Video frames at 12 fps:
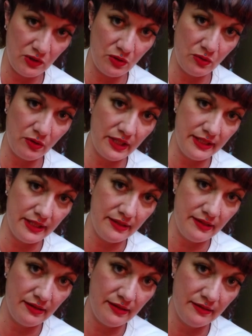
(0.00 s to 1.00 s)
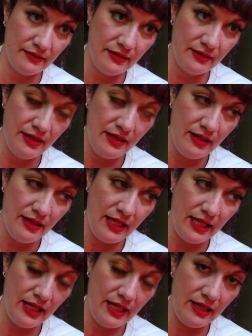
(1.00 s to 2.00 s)
Taurus
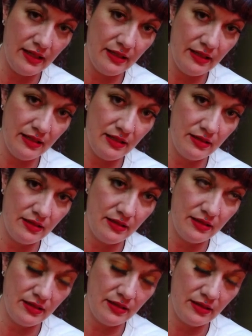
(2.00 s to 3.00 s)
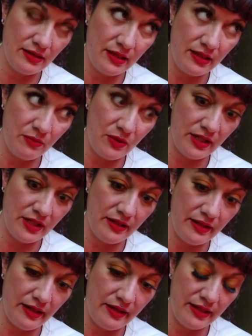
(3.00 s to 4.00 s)
and Libra,
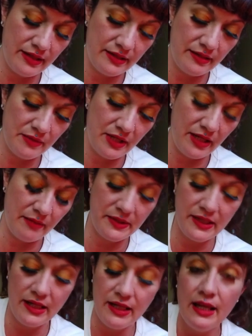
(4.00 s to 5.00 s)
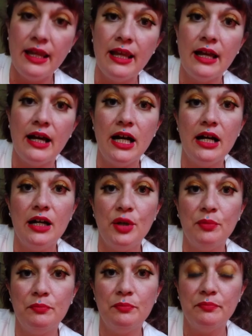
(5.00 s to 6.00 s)
I think sometimes.
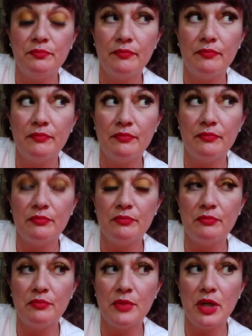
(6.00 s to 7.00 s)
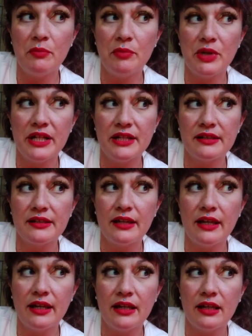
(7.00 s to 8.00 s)
Um, but it's
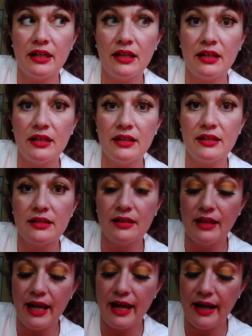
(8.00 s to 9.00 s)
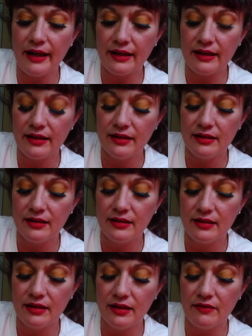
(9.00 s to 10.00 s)
like this lack
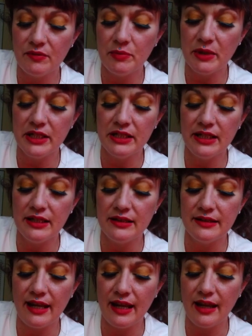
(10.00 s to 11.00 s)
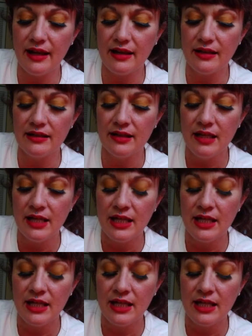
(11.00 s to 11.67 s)
of abundance and